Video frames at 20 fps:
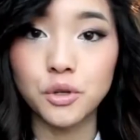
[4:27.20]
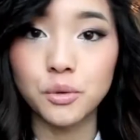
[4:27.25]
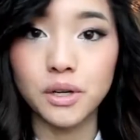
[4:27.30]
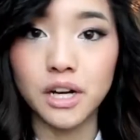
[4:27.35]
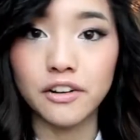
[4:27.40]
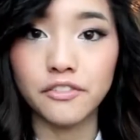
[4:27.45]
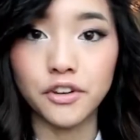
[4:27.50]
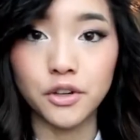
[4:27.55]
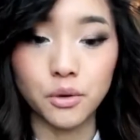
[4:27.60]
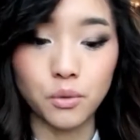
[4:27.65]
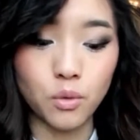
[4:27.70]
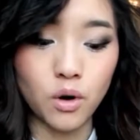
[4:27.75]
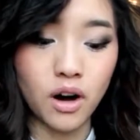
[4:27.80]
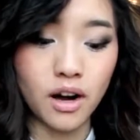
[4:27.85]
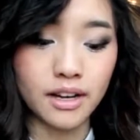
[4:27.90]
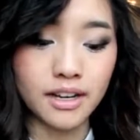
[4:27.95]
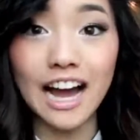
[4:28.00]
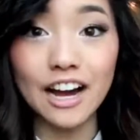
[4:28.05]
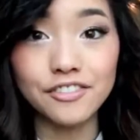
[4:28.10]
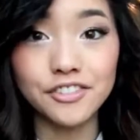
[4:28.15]
do whatever you
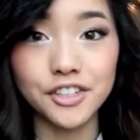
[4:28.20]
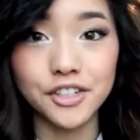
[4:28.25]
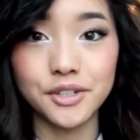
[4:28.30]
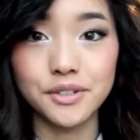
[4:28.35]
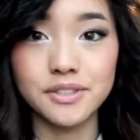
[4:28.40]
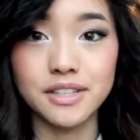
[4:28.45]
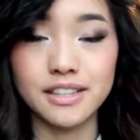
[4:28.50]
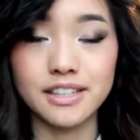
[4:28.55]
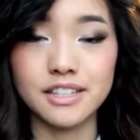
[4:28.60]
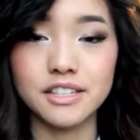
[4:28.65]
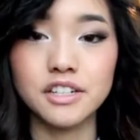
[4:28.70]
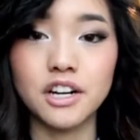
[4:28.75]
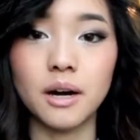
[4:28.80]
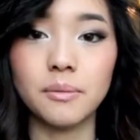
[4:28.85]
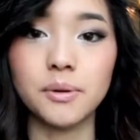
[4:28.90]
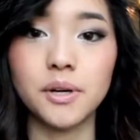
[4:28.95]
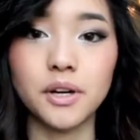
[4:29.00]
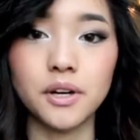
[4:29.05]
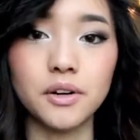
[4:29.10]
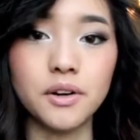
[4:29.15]
want. After using this
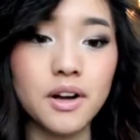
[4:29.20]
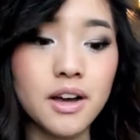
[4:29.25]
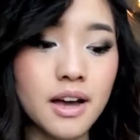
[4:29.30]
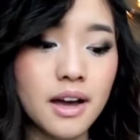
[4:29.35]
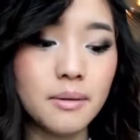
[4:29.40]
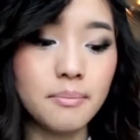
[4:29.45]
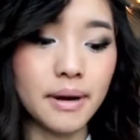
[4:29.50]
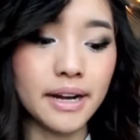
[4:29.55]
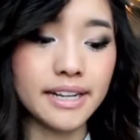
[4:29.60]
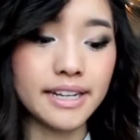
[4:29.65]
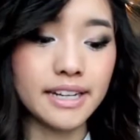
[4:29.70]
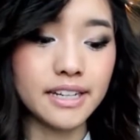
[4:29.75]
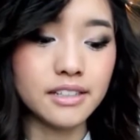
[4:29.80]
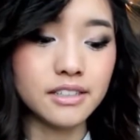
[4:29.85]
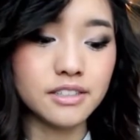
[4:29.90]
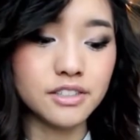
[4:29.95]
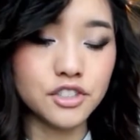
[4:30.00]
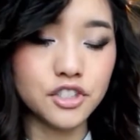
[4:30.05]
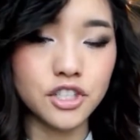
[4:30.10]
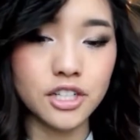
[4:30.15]
top coat, my
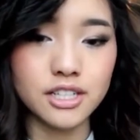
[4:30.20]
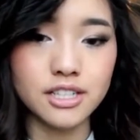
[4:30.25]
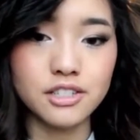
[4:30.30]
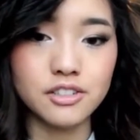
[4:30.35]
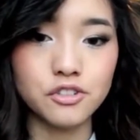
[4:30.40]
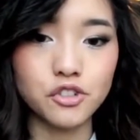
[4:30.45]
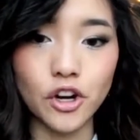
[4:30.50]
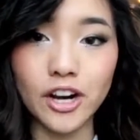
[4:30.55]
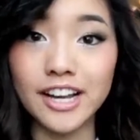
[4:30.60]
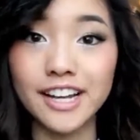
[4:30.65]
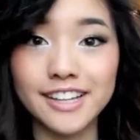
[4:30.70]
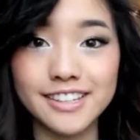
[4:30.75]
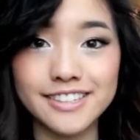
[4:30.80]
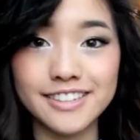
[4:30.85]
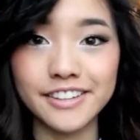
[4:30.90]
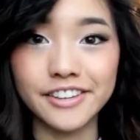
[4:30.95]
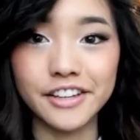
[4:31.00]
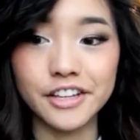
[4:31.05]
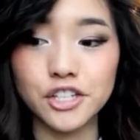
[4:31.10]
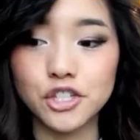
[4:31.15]
nails just dry
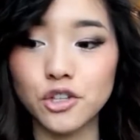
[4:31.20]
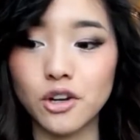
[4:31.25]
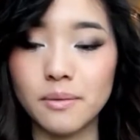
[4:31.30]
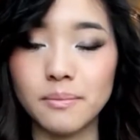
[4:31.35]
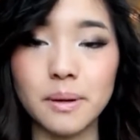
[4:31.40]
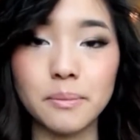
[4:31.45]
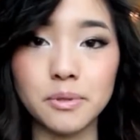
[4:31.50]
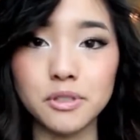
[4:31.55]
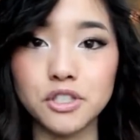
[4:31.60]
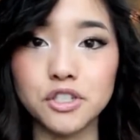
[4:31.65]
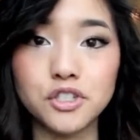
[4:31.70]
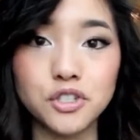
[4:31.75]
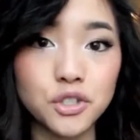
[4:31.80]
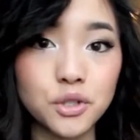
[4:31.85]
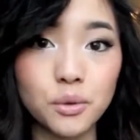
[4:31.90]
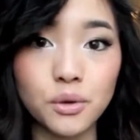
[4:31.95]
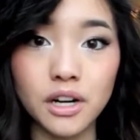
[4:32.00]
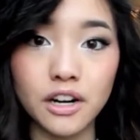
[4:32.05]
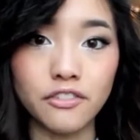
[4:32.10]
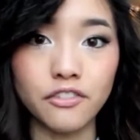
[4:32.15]
instantly, so I'm able to
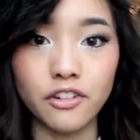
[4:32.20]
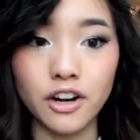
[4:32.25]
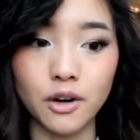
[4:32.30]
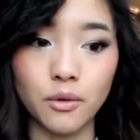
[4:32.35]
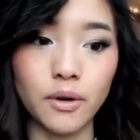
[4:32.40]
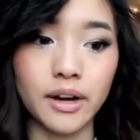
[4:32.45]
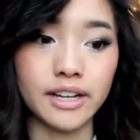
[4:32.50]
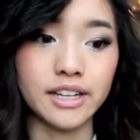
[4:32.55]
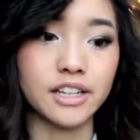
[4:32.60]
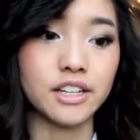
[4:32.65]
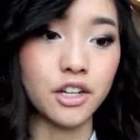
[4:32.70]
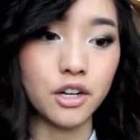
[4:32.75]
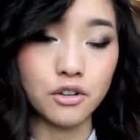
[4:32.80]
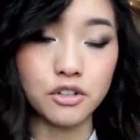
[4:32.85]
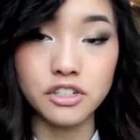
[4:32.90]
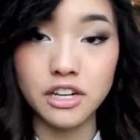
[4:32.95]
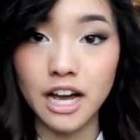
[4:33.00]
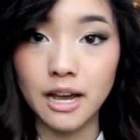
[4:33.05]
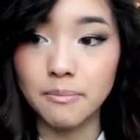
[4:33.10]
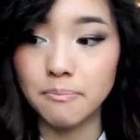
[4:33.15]
do whatever I want. I can go
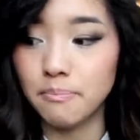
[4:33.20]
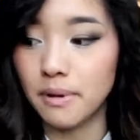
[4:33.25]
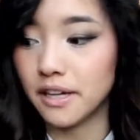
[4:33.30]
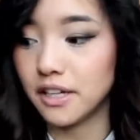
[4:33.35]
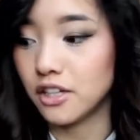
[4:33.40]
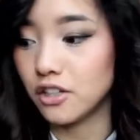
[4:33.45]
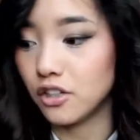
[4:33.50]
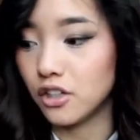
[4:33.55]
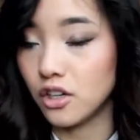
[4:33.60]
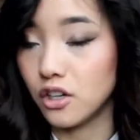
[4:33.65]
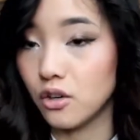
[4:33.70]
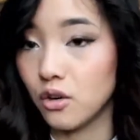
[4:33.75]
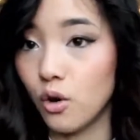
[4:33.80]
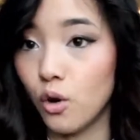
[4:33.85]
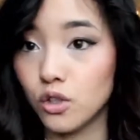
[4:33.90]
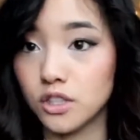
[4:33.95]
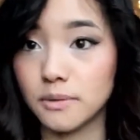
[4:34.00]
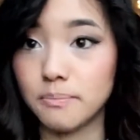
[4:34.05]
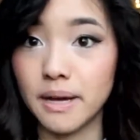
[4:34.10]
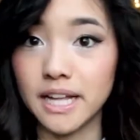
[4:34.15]
type, I can go
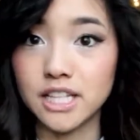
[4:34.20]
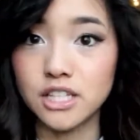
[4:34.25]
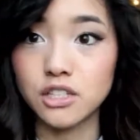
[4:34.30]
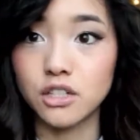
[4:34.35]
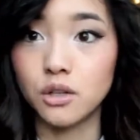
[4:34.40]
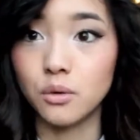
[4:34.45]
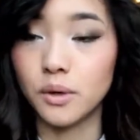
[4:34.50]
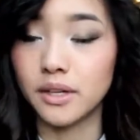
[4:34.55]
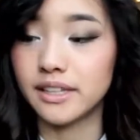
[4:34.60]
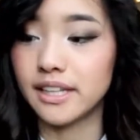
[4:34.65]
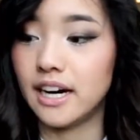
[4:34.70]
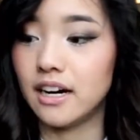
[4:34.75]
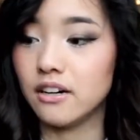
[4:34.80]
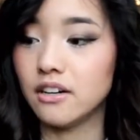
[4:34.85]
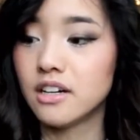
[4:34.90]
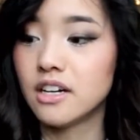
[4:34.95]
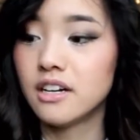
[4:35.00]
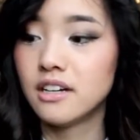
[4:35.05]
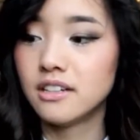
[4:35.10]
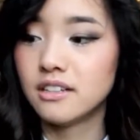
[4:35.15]
hold a pencil
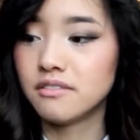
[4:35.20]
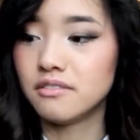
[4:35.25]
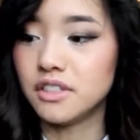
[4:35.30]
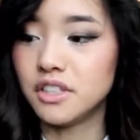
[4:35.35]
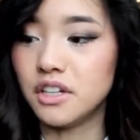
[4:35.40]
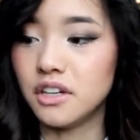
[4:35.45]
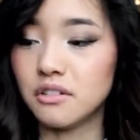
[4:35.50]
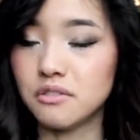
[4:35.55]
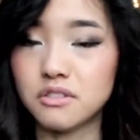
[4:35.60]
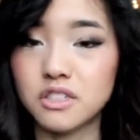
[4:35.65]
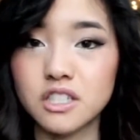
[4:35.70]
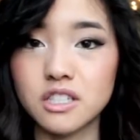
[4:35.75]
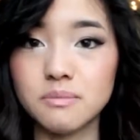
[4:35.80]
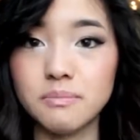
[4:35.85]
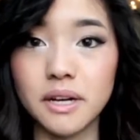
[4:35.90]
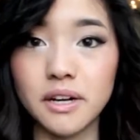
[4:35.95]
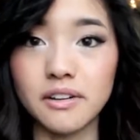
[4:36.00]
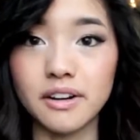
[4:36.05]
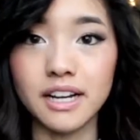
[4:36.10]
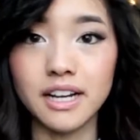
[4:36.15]
without, you know,
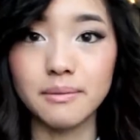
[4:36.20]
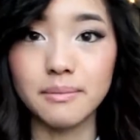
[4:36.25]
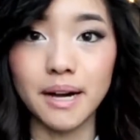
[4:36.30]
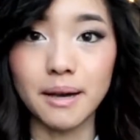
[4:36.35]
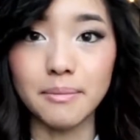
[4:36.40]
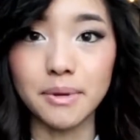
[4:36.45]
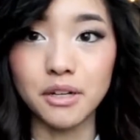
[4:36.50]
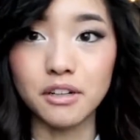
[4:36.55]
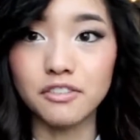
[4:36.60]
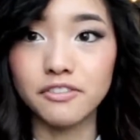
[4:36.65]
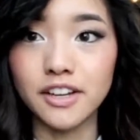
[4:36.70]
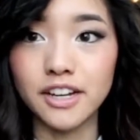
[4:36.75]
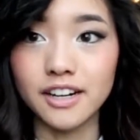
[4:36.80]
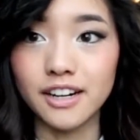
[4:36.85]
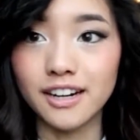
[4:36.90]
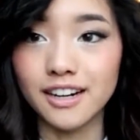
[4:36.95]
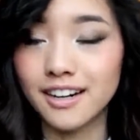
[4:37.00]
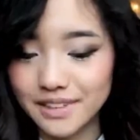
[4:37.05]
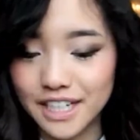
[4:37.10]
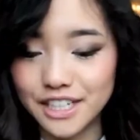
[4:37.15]
smearing my middle finger.